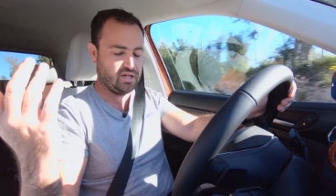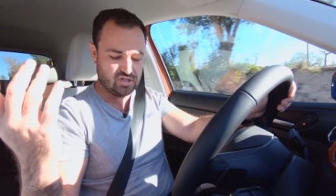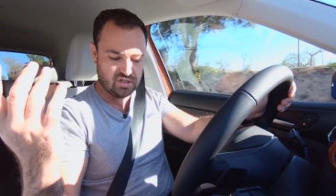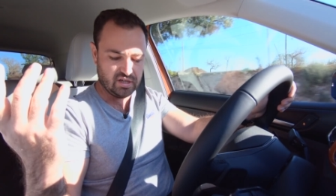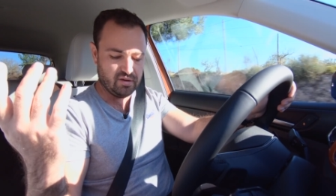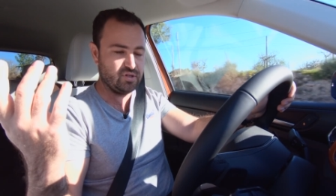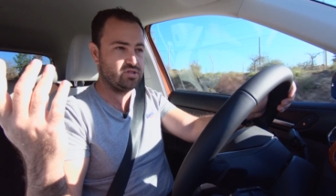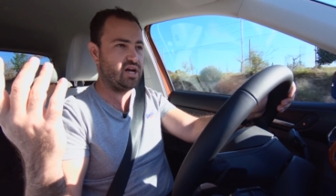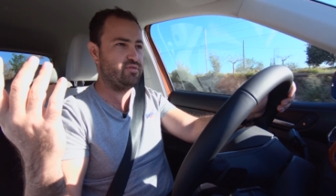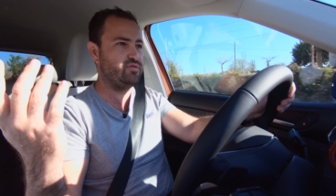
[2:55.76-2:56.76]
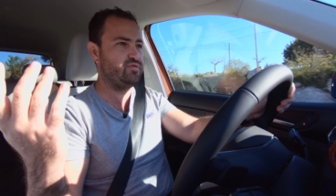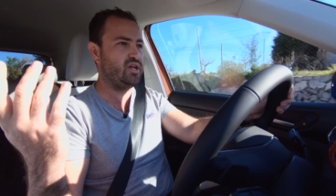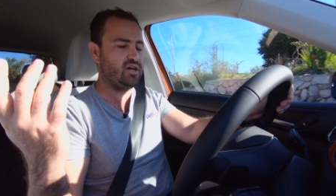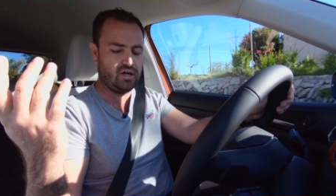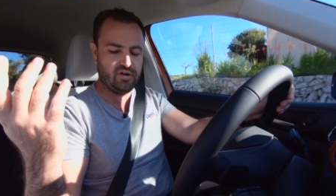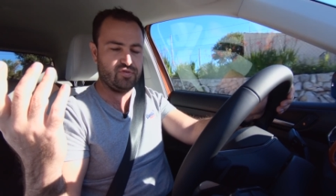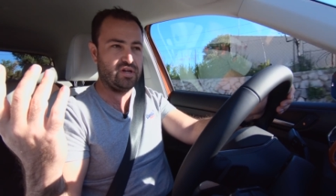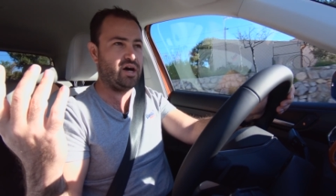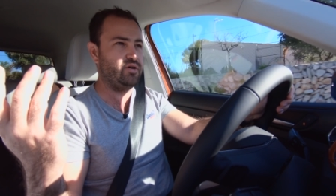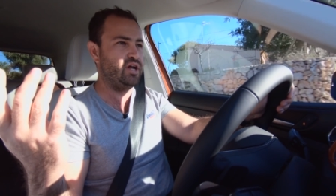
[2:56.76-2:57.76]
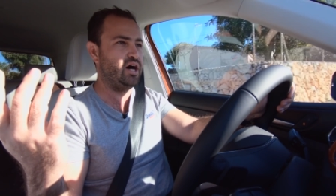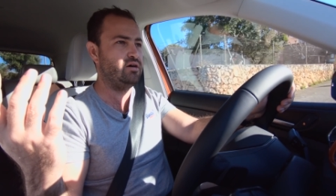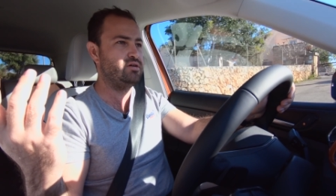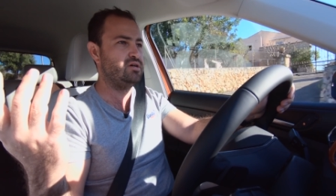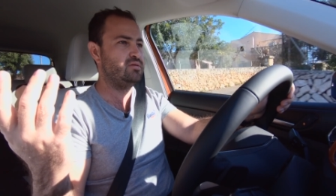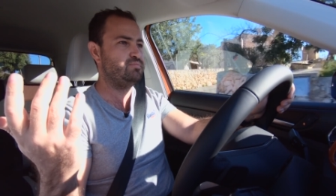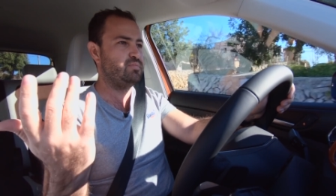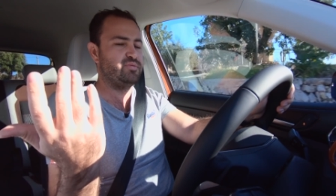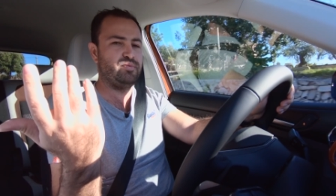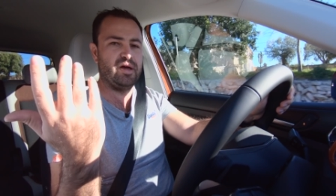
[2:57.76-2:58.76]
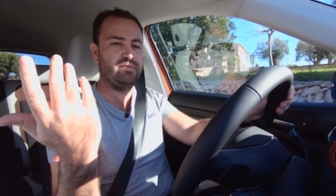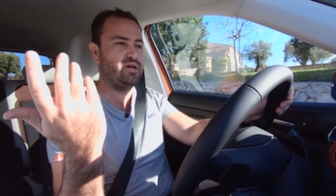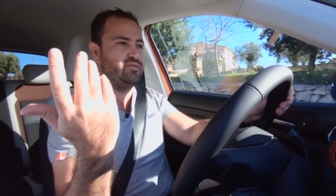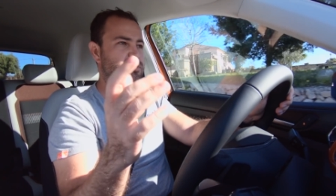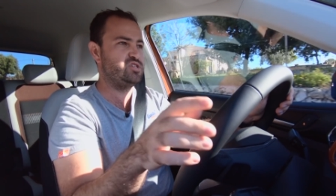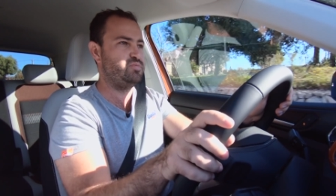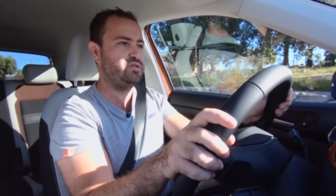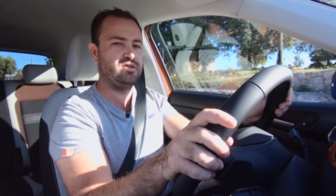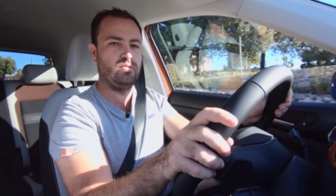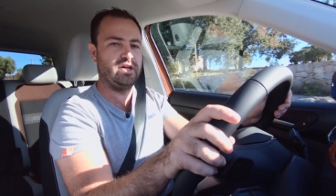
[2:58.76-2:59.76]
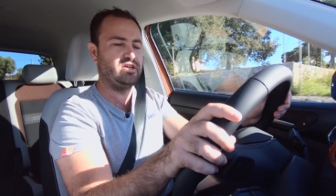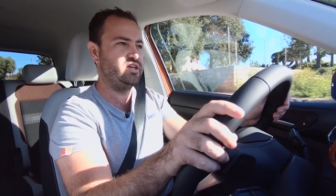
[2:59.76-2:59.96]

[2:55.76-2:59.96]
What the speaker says: actually. I've been driving for like half an hour now, but maybe I've just been in one